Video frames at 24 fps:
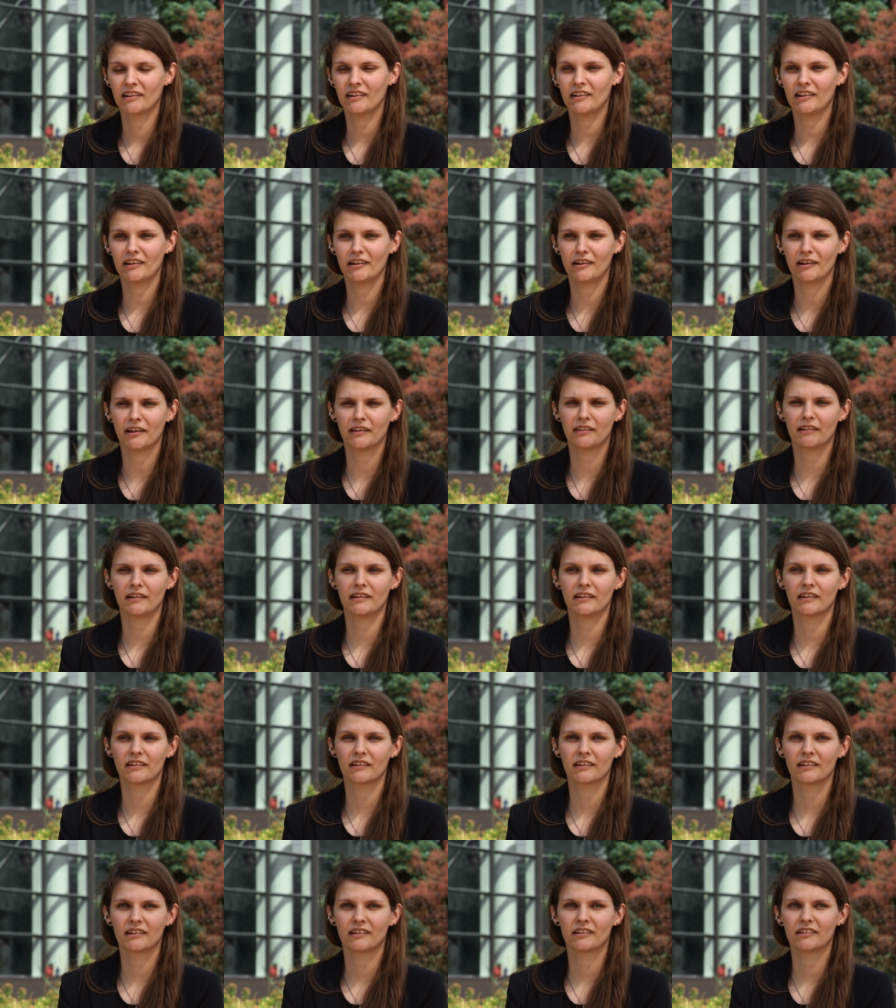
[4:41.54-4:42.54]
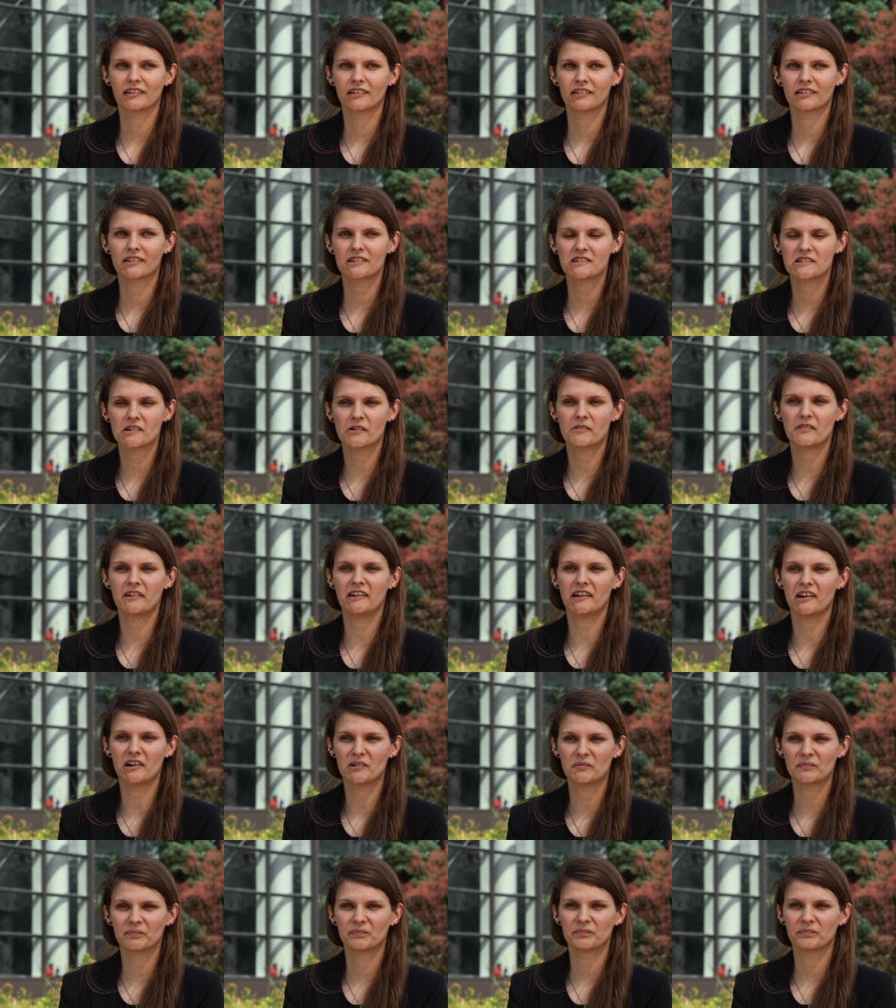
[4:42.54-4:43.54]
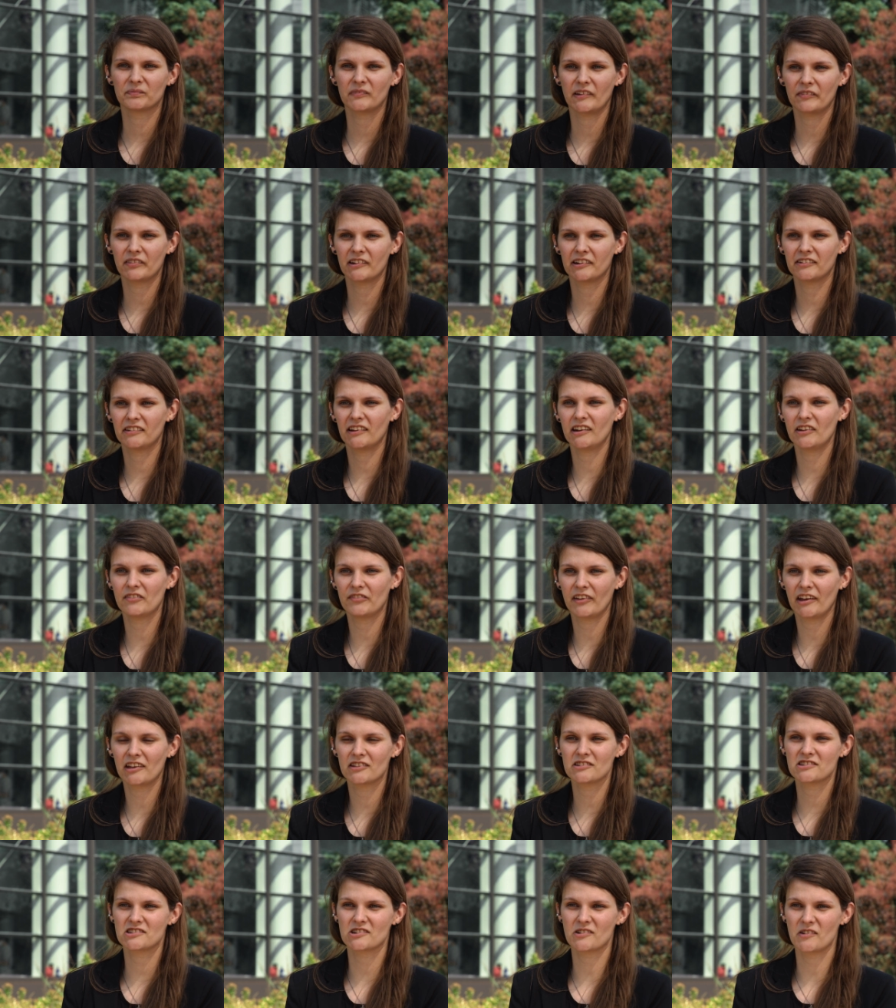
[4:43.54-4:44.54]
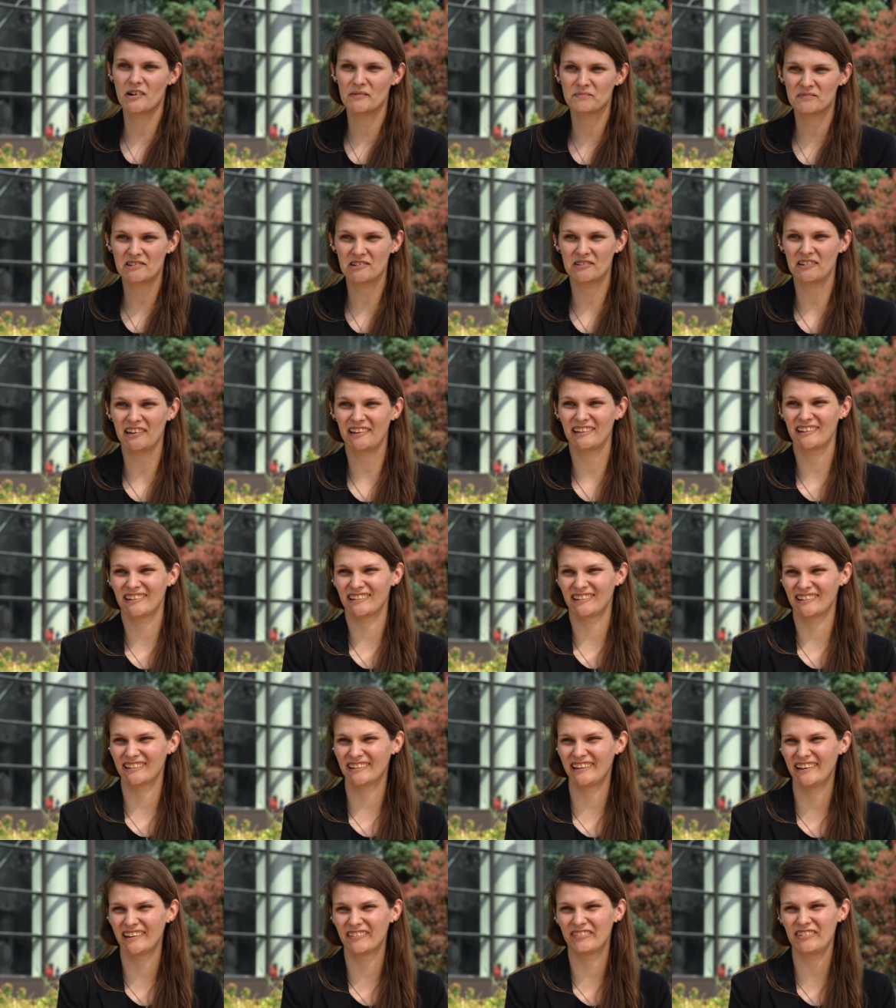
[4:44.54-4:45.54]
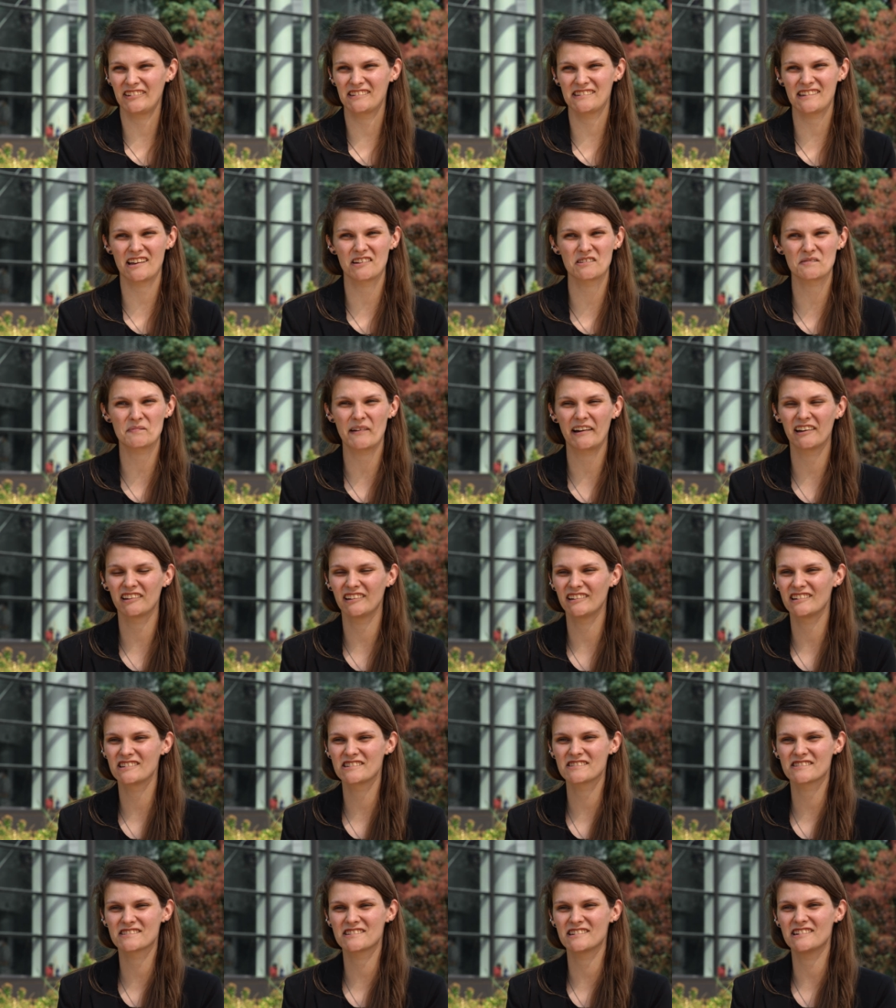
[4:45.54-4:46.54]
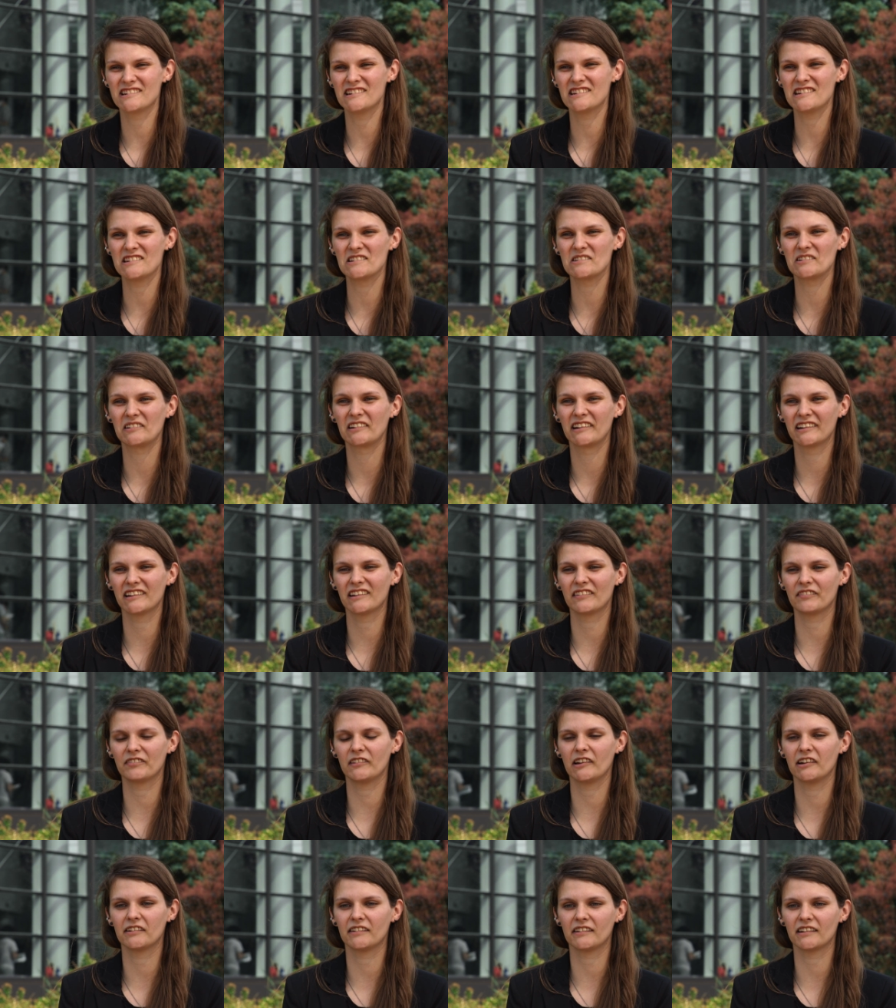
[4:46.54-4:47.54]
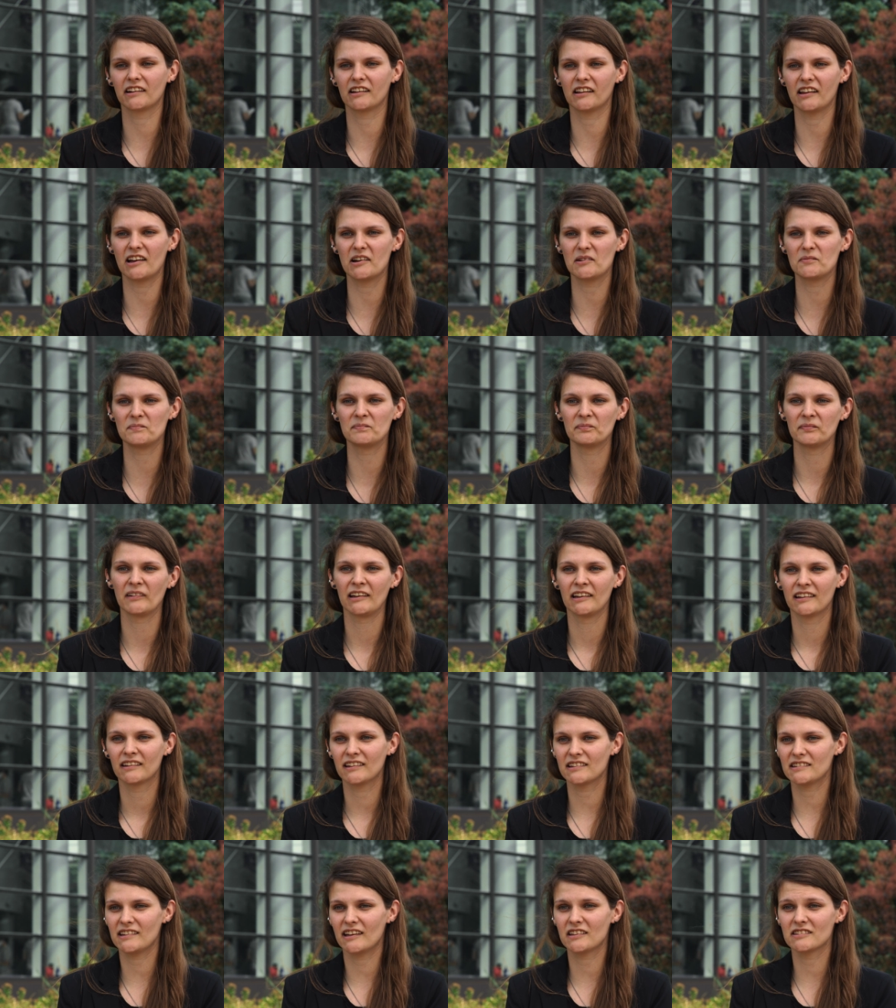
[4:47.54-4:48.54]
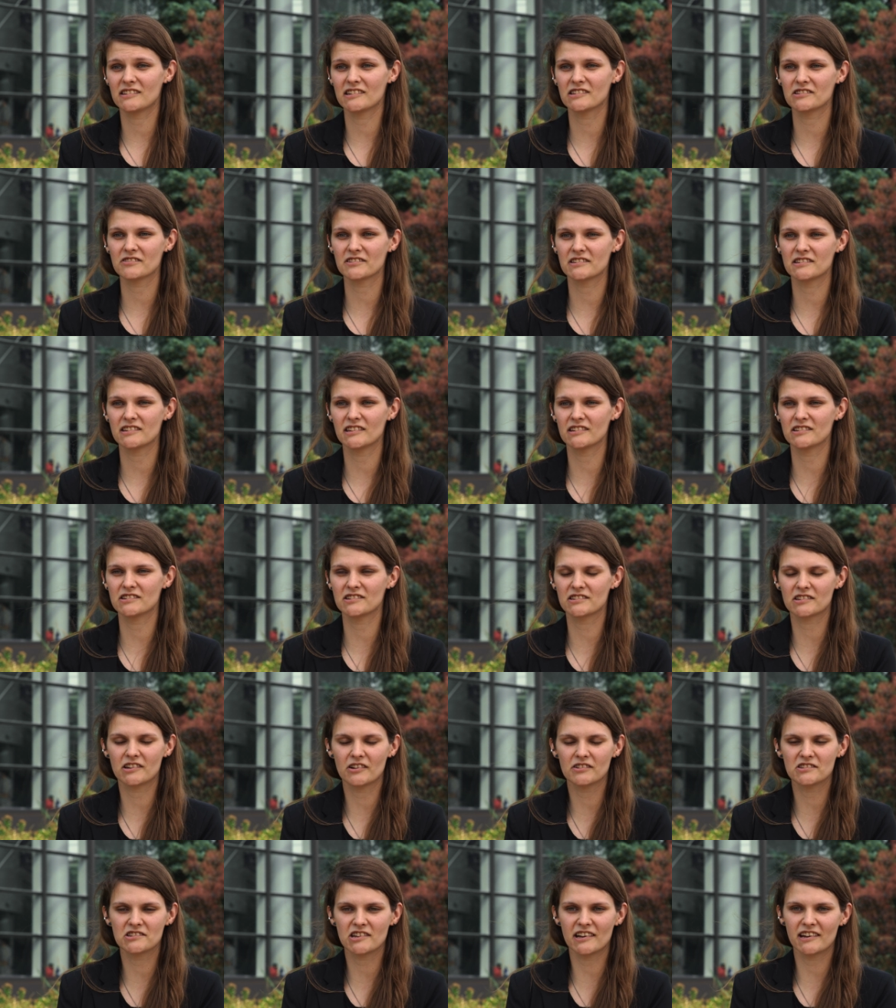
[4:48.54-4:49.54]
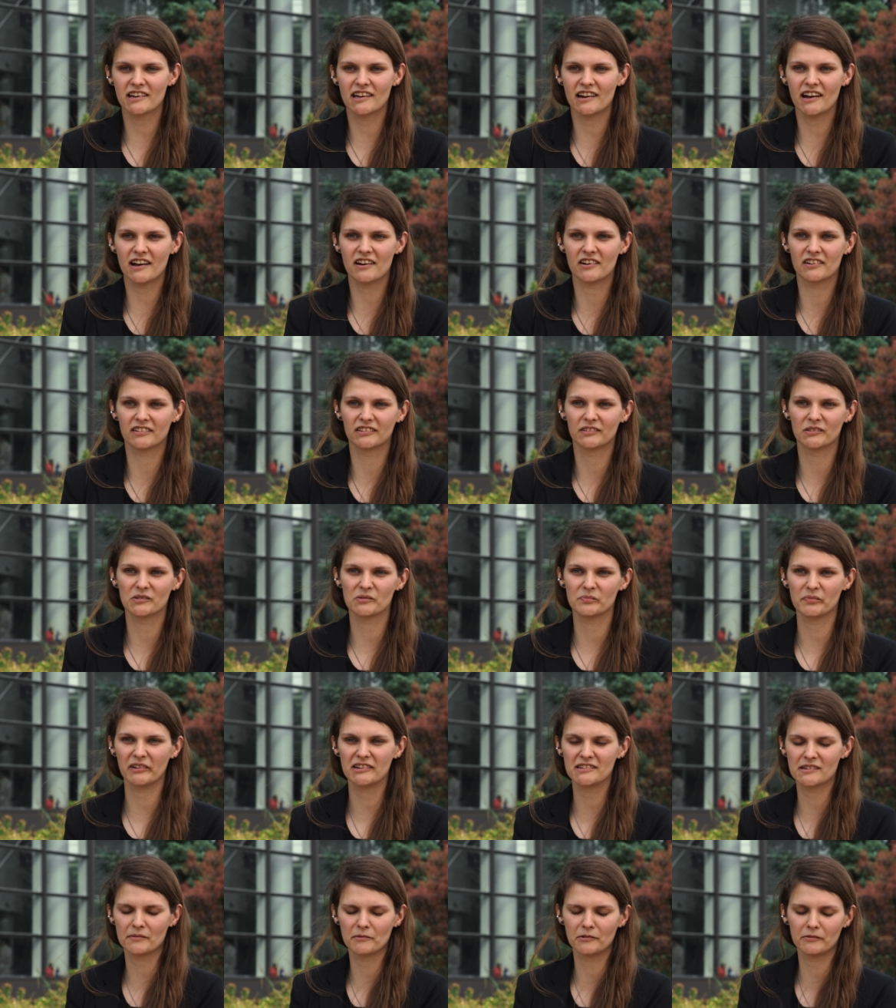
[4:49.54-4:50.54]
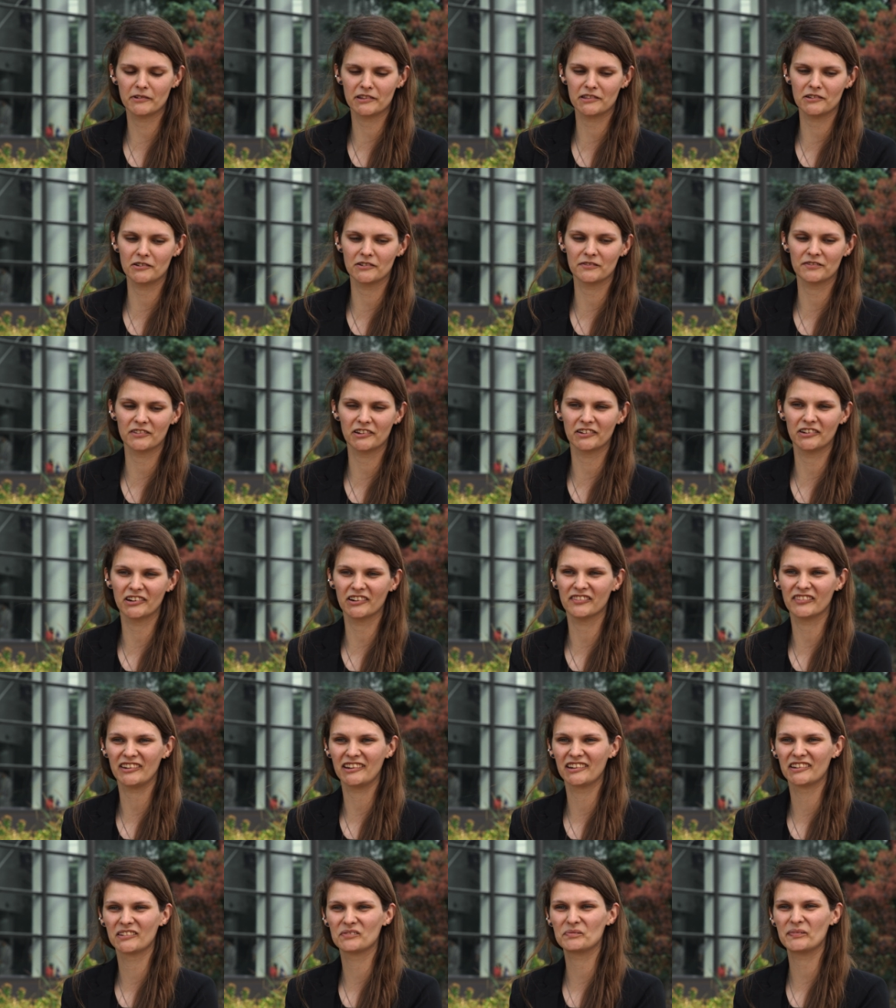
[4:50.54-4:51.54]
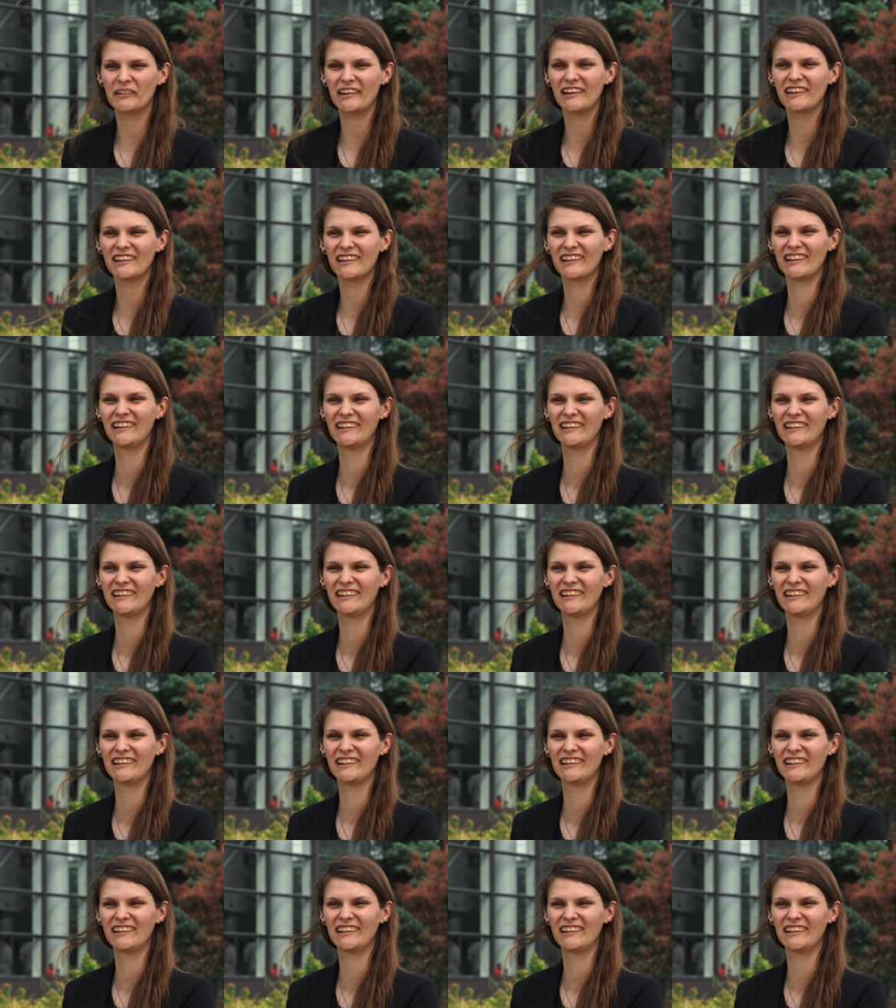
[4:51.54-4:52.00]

and I think showing up. If there's an event, show up to it if it sounds mildly interesting to you. If there's a club that sounds interesting, just go check it out. Bring someone with you if you're nervous, but